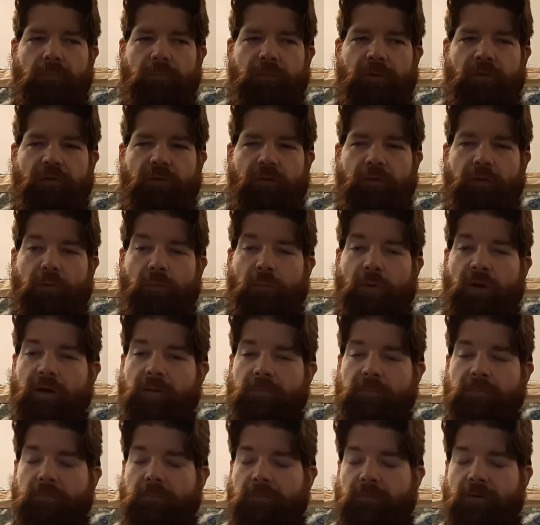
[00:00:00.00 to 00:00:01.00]
basically the
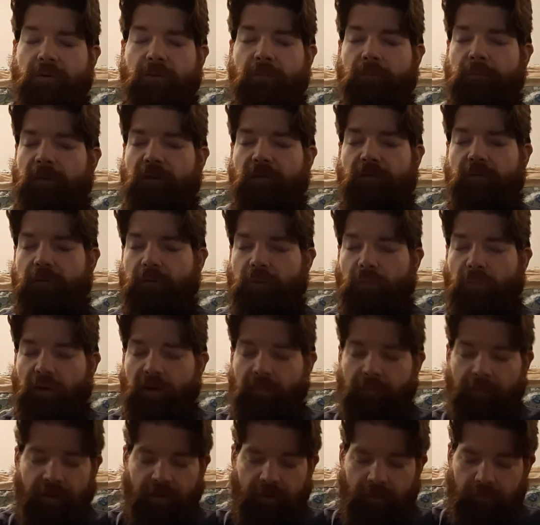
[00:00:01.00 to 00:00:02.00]

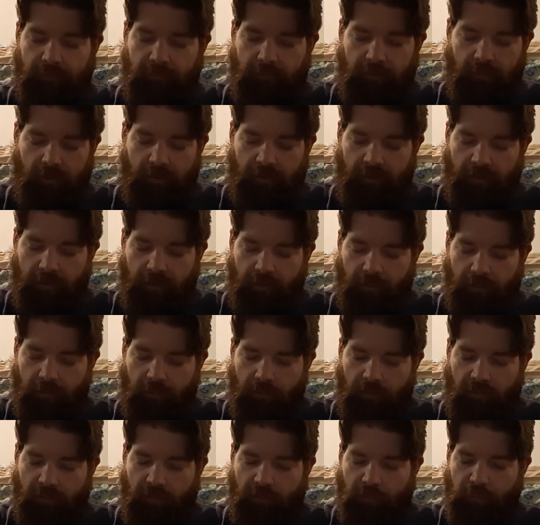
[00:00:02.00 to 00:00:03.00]
white man at
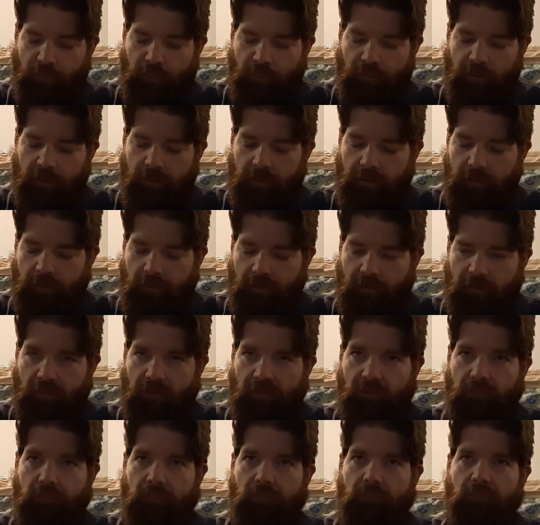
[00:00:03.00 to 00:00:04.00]
this point.
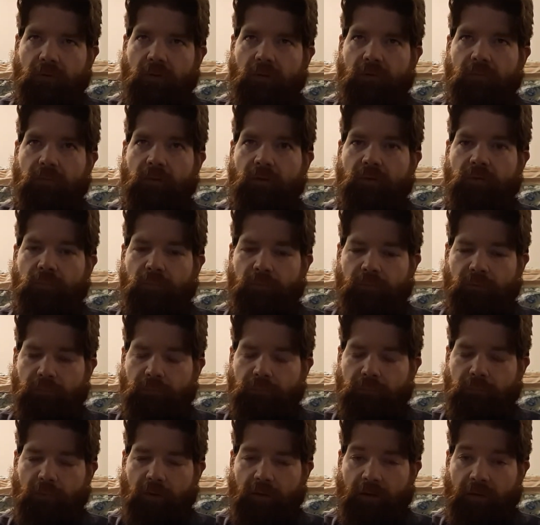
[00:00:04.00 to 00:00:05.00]
That's what's
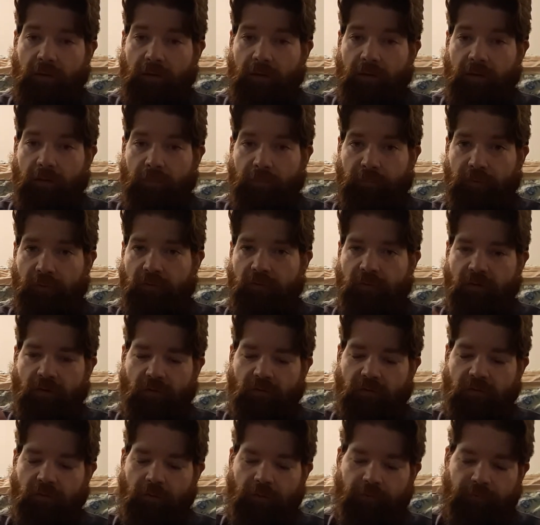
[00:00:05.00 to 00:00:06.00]
in the
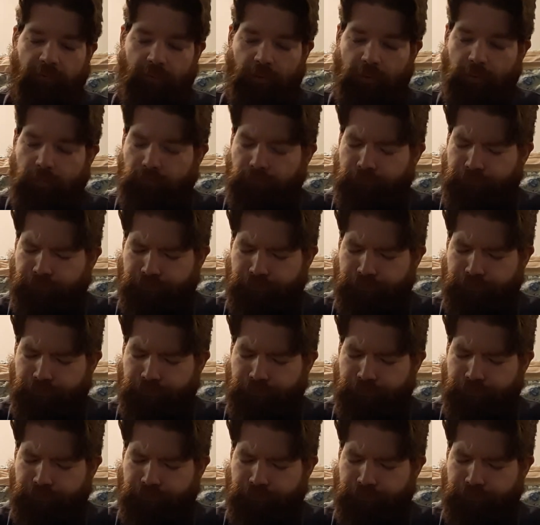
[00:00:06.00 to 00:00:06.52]
presentation of the film.